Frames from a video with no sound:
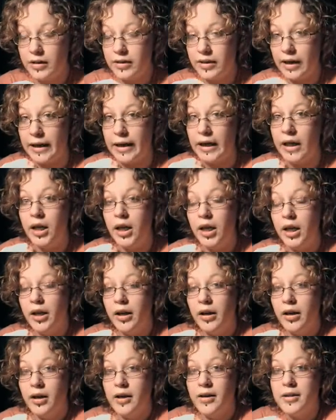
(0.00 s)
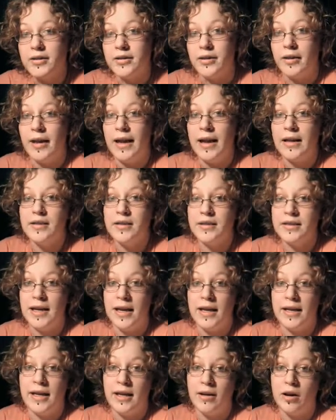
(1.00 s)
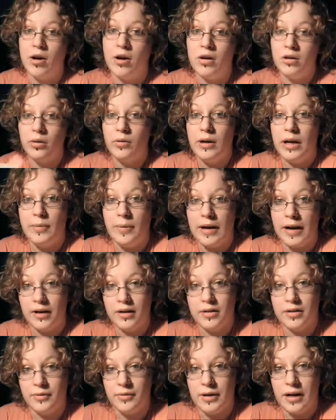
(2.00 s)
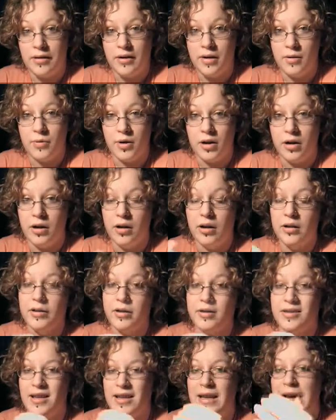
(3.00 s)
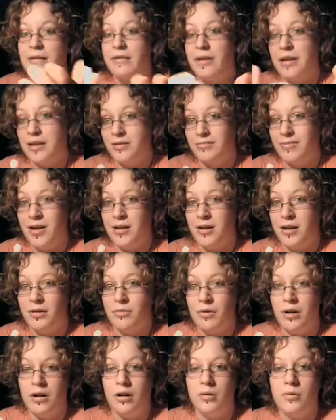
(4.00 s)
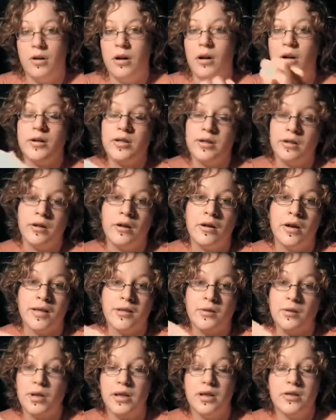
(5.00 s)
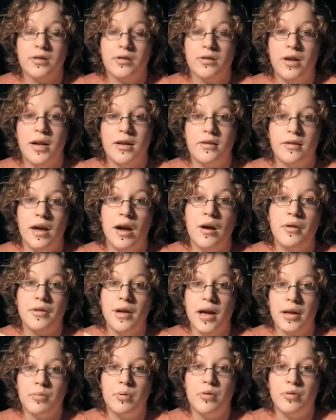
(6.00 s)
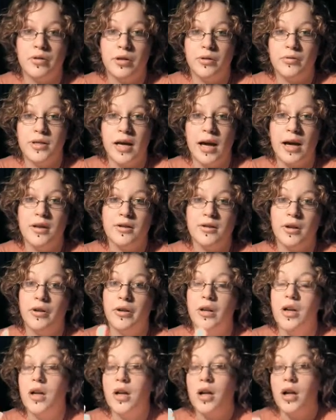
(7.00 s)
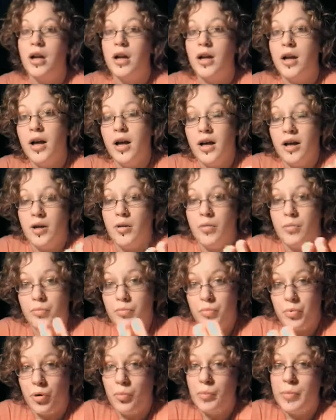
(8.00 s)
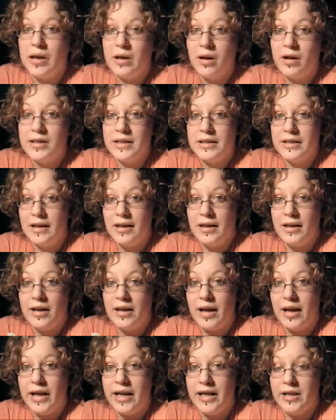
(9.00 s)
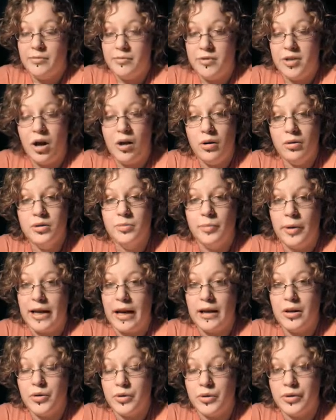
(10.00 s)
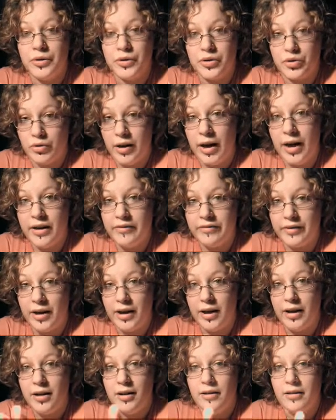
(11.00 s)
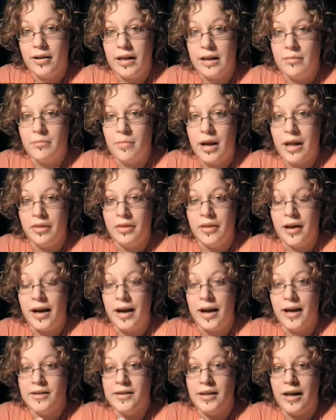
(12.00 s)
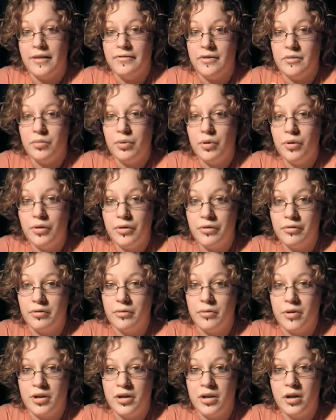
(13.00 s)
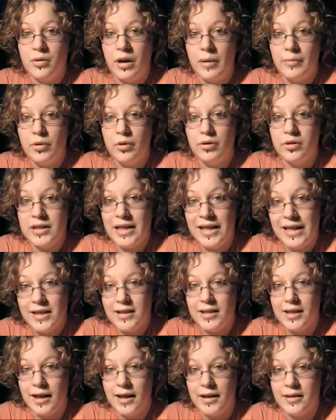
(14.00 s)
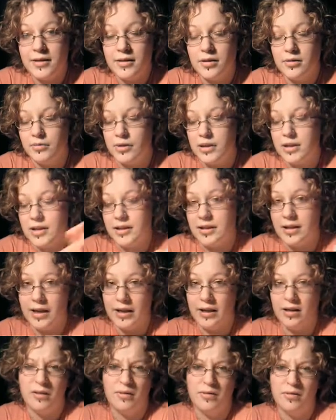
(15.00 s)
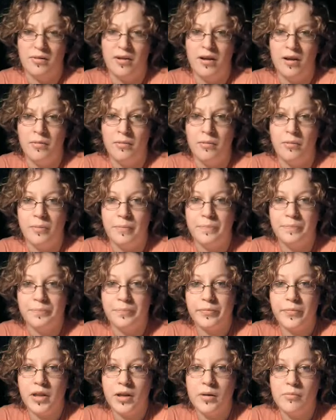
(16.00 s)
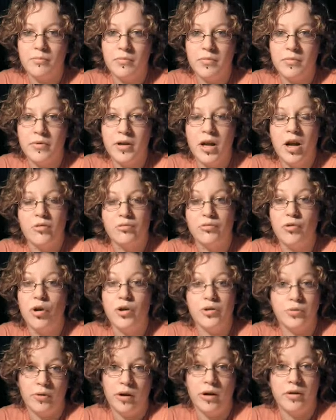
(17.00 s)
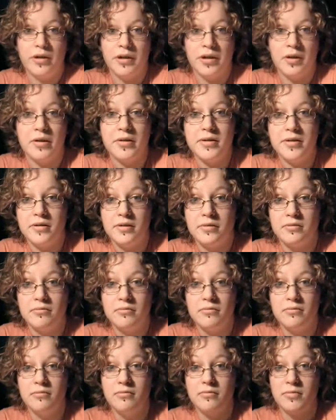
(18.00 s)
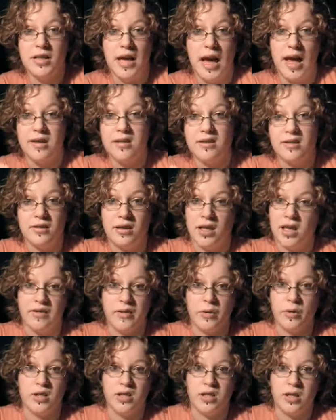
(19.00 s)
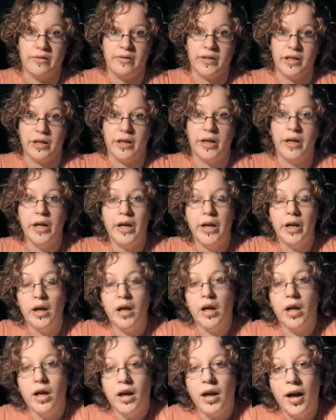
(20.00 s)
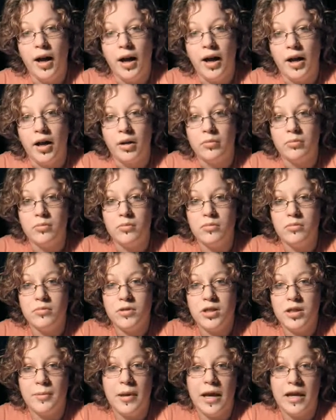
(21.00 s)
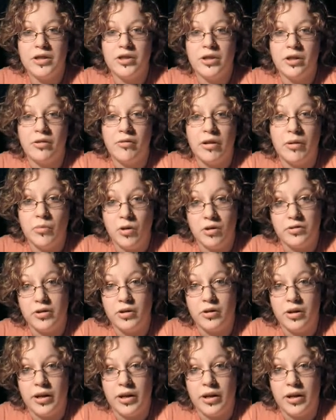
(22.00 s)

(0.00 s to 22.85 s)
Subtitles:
thing. So they had to take it all the way back to where I work. There's a garage right near where I work, so I took it straight in there and they put new tyres on. But because he'd told me I couldn't drive it, it meant that I had to have it put through a new MOT test, which is like a roadworthiness test, and they give you a certificate, to make sure it was